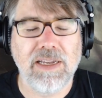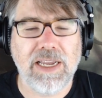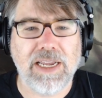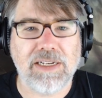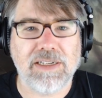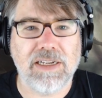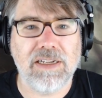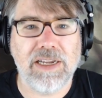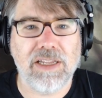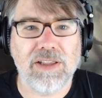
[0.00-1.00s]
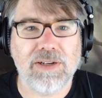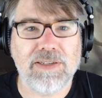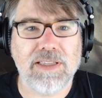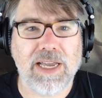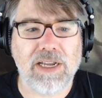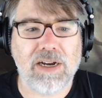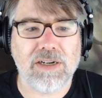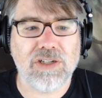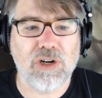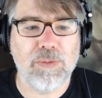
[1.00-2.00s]
it looks like
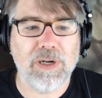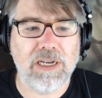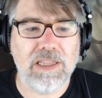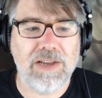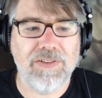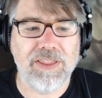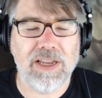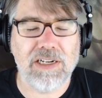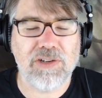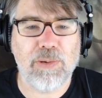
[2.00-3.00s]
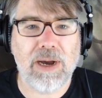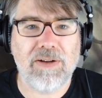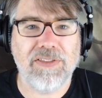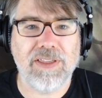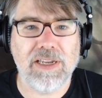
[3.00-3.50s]
October 11th and 12th